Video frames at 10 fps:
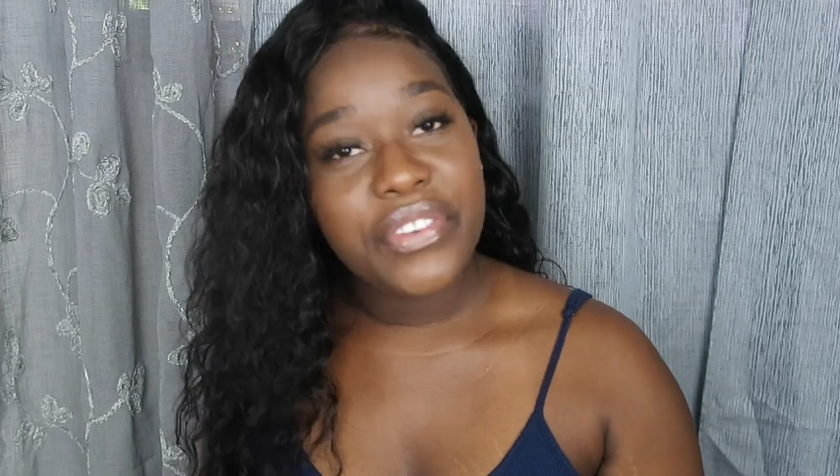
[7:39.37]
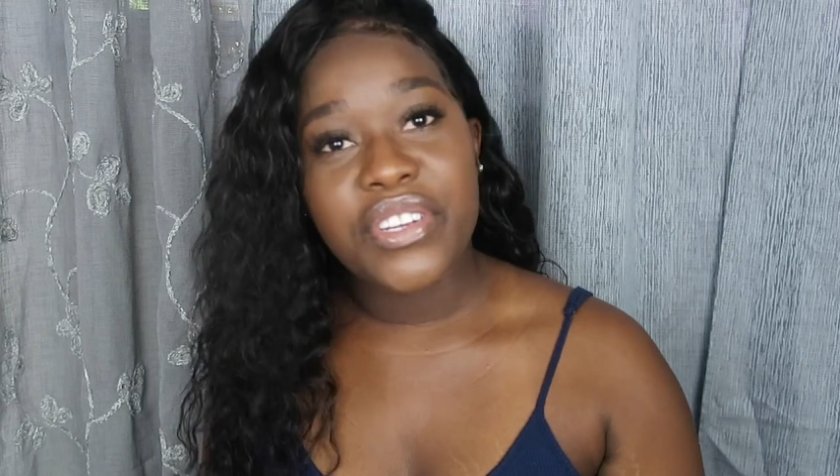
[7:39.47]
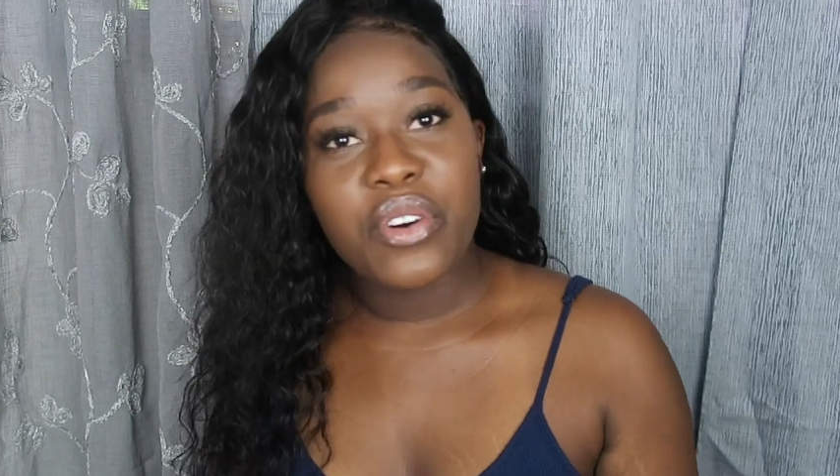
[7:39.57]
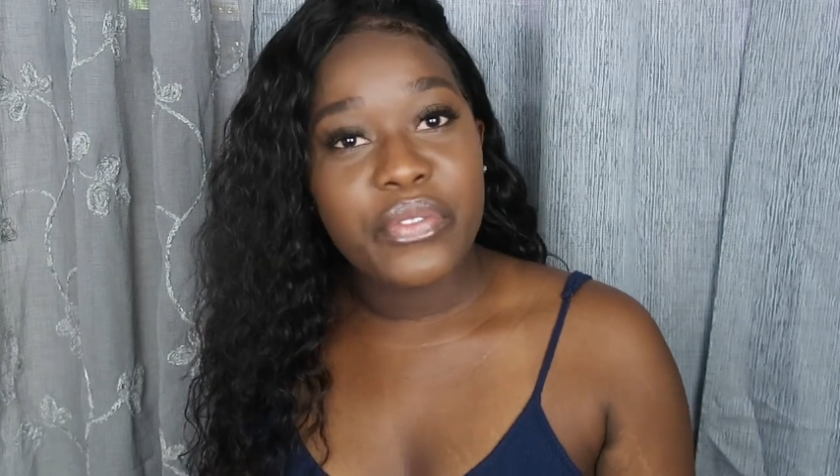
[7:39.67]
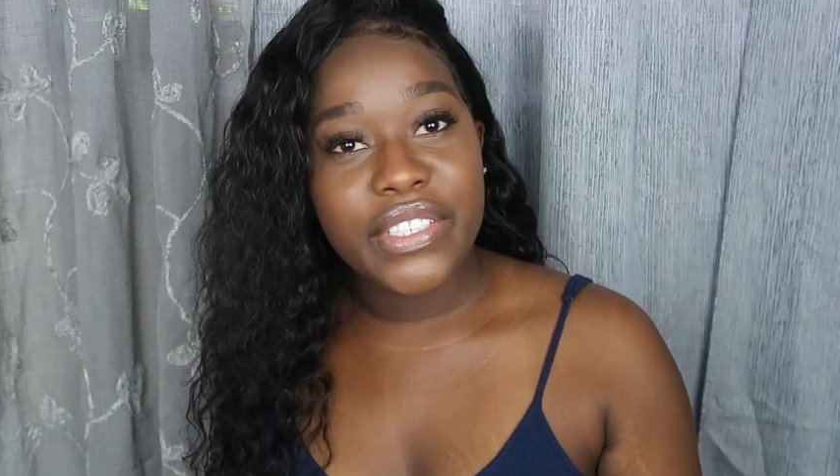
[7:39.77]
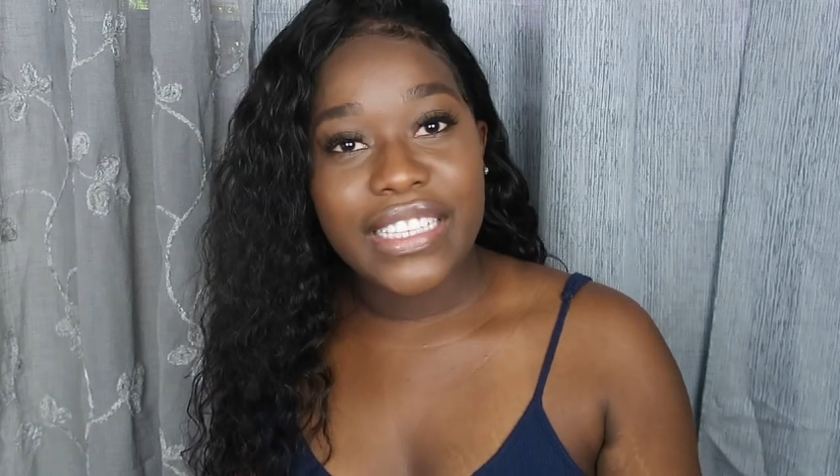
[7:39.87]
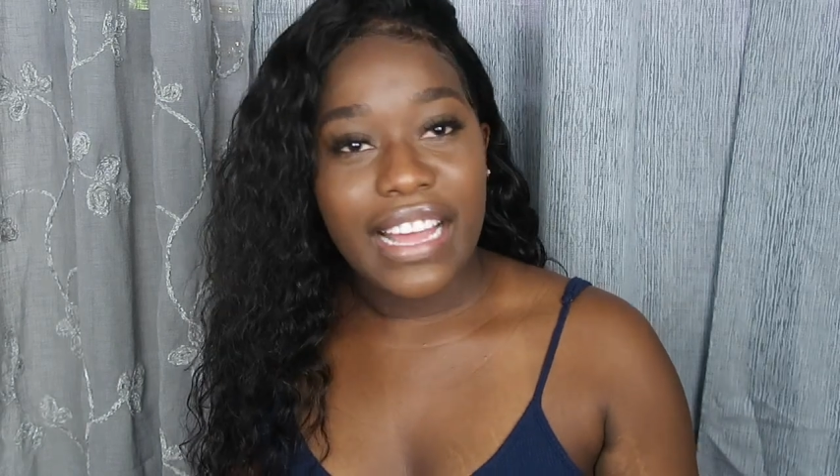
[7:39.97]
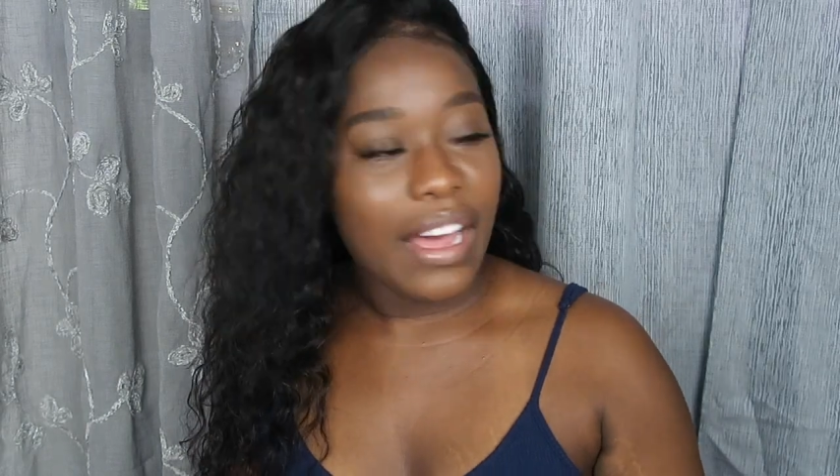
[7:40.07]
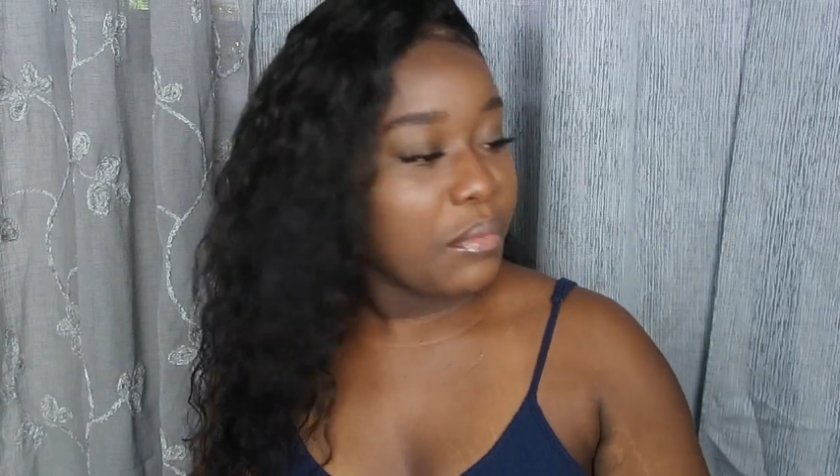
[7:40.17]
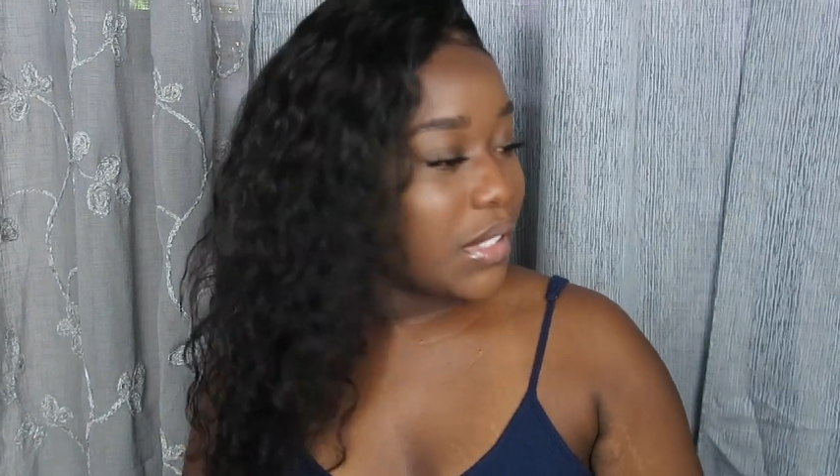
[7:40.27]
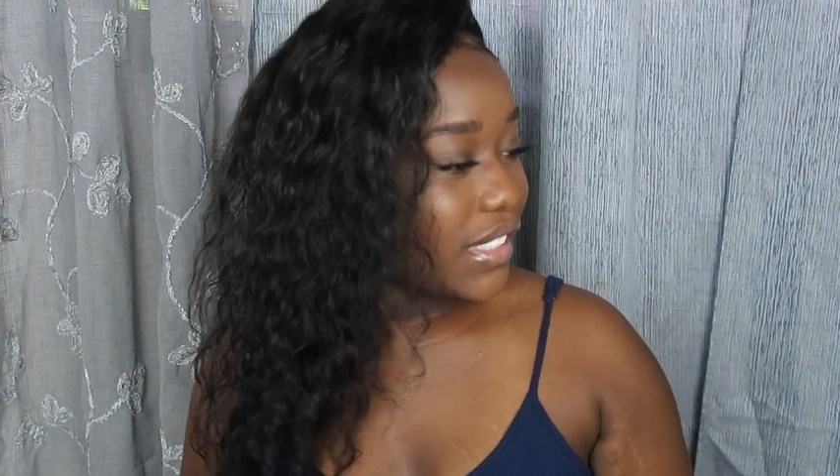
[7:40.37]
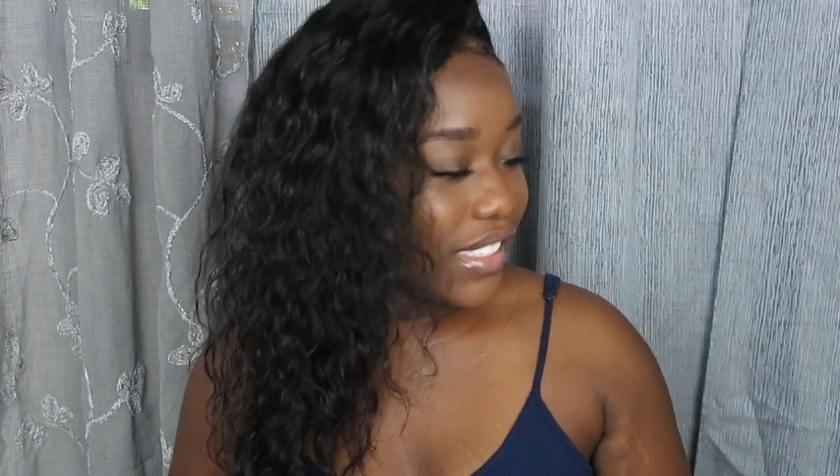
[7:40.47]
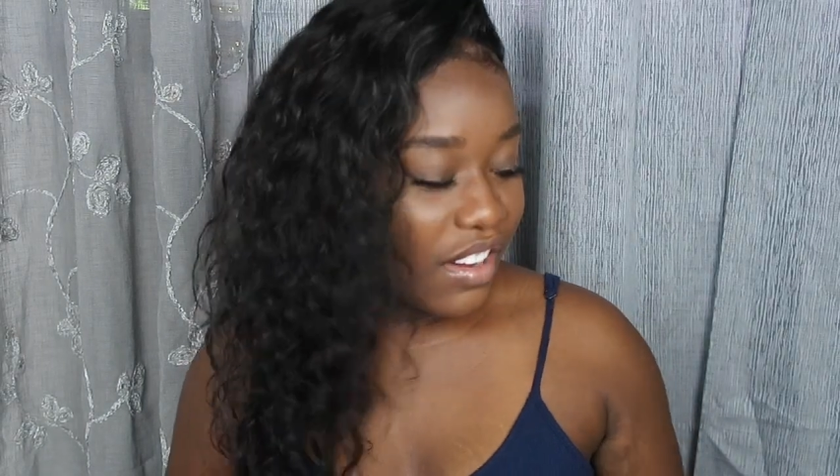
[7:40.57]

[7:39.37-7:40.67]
even know if it's how much it